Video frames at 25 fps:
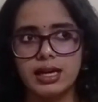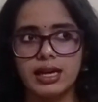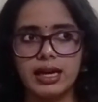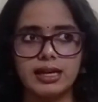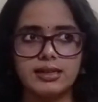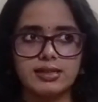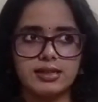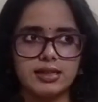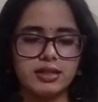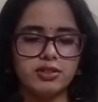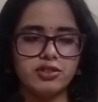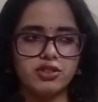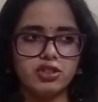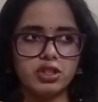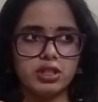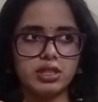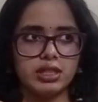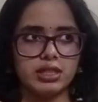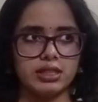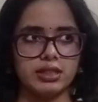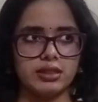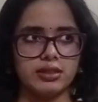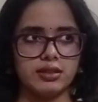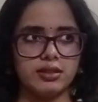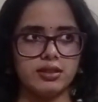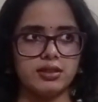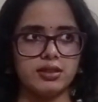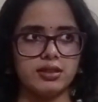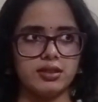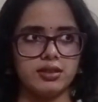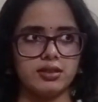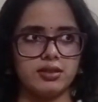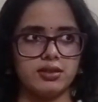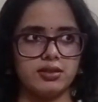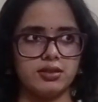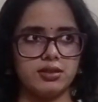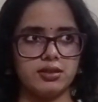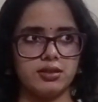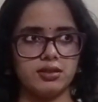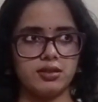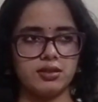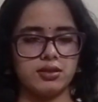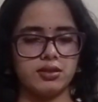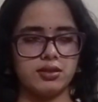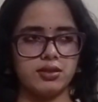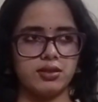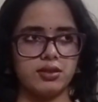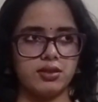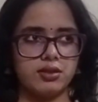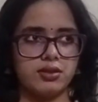Essentially, there's
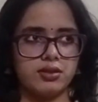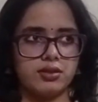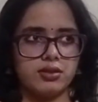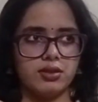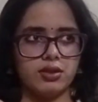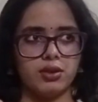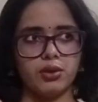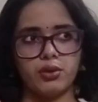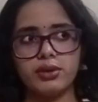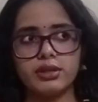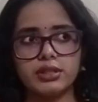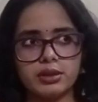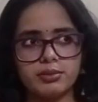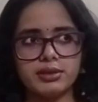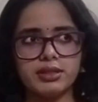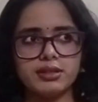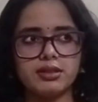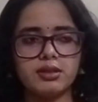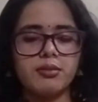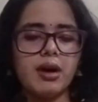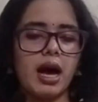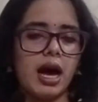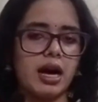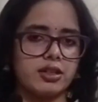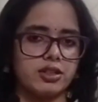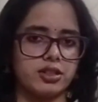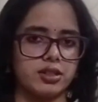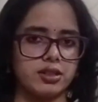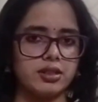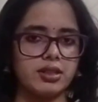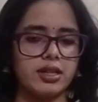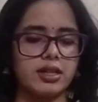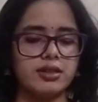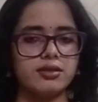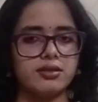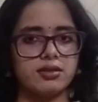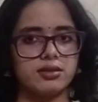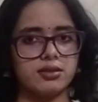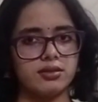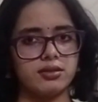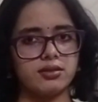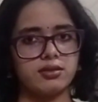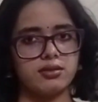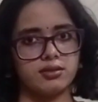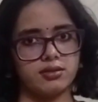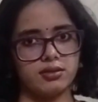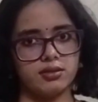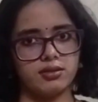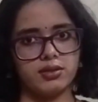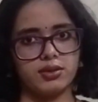going to be some action that's
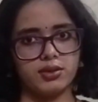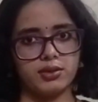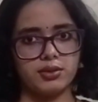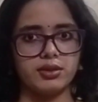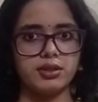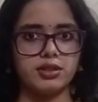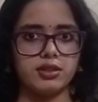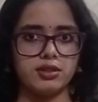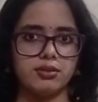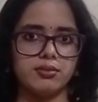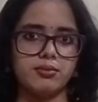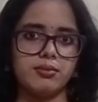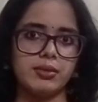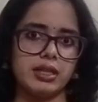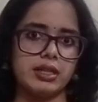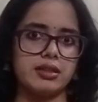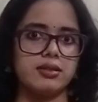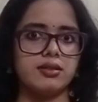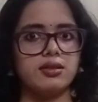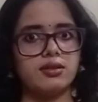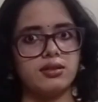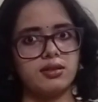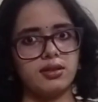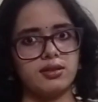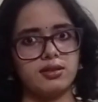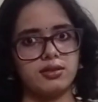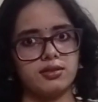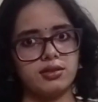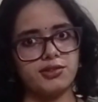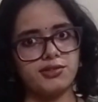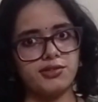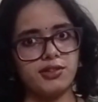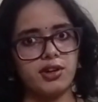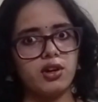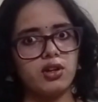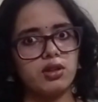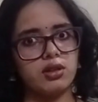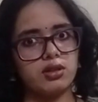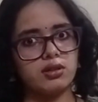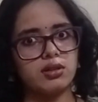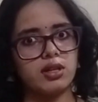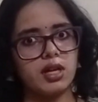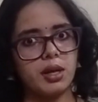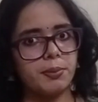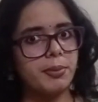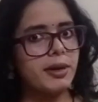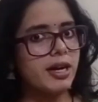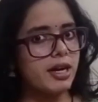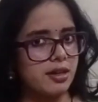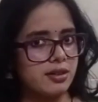going to make the things fall
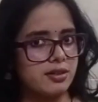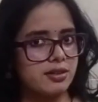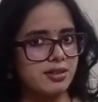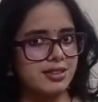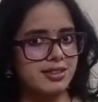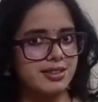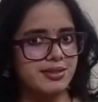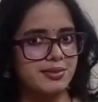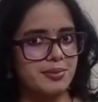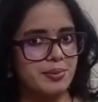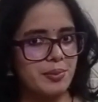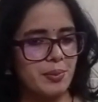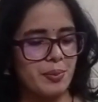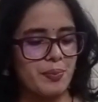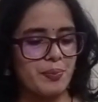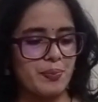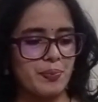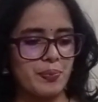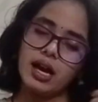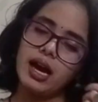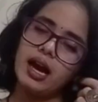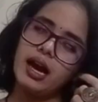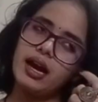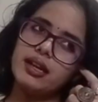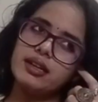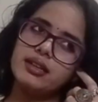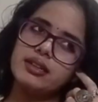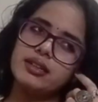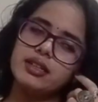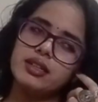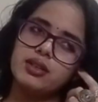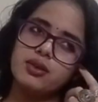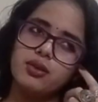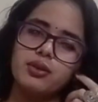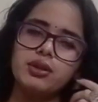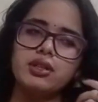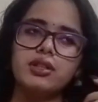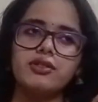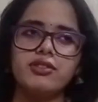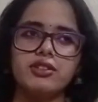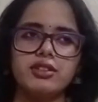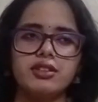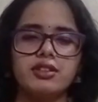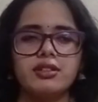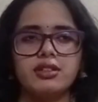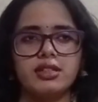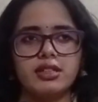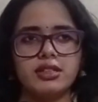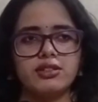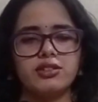apart. And in order for
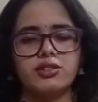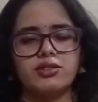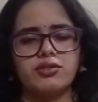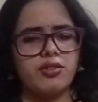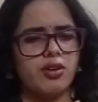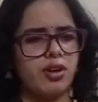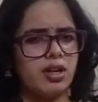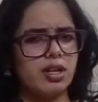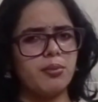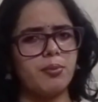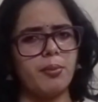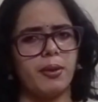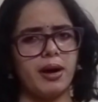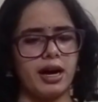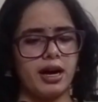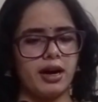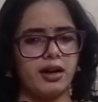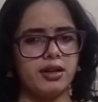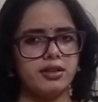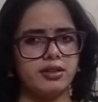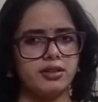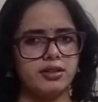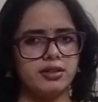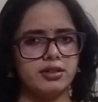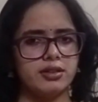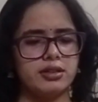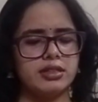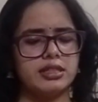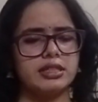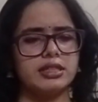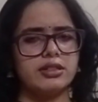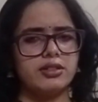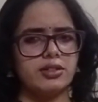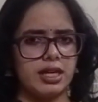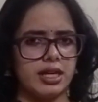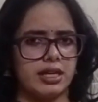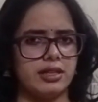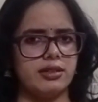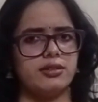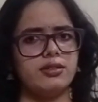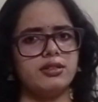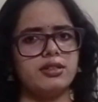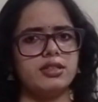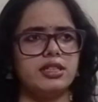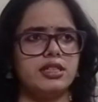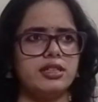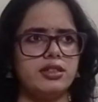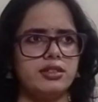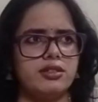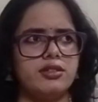the things to fall apart, the writer
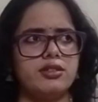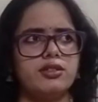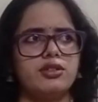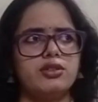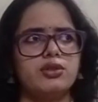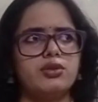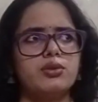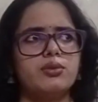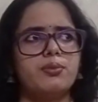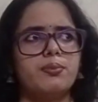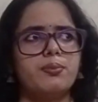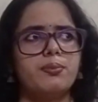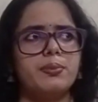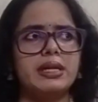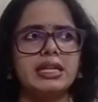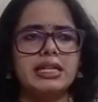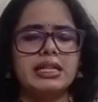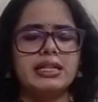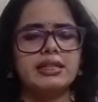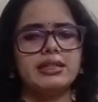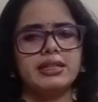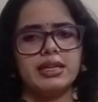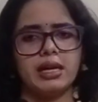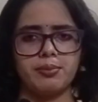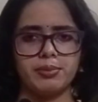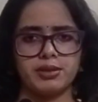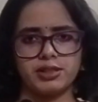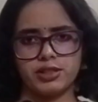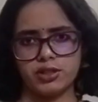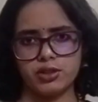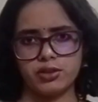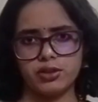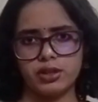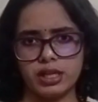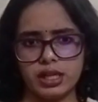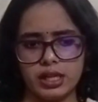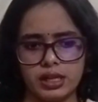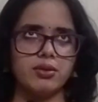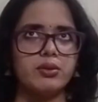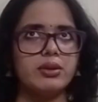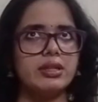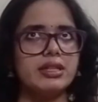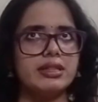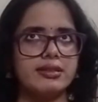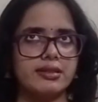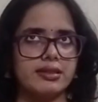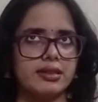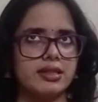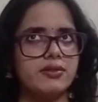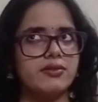needs to build up a storyline.
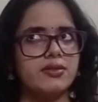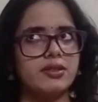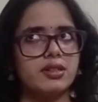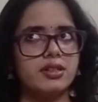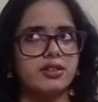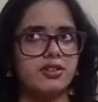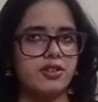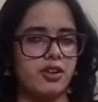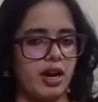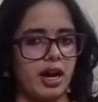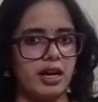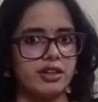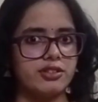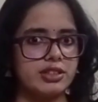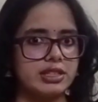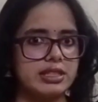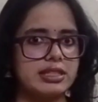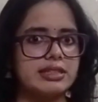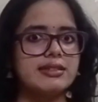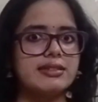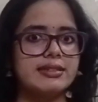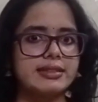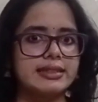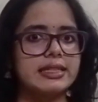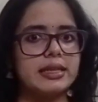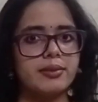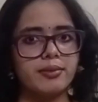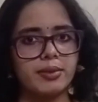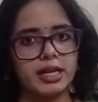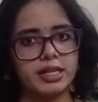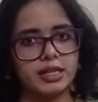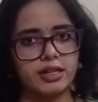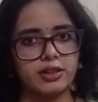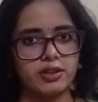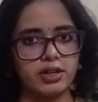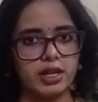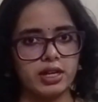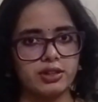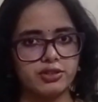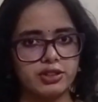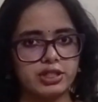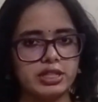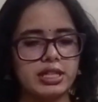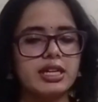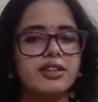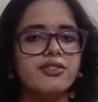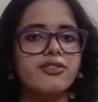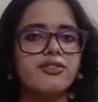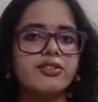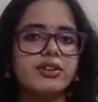Only then will a tragedy seem like a tragedy
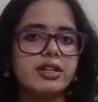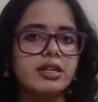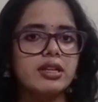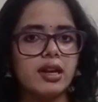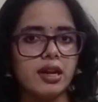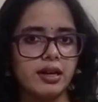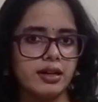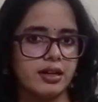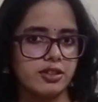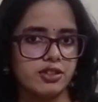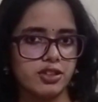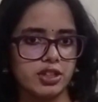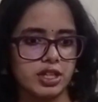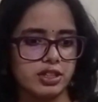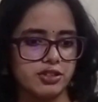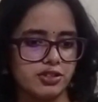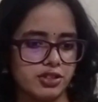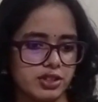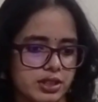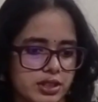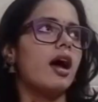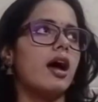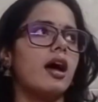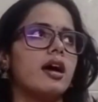and feel like a tragedy.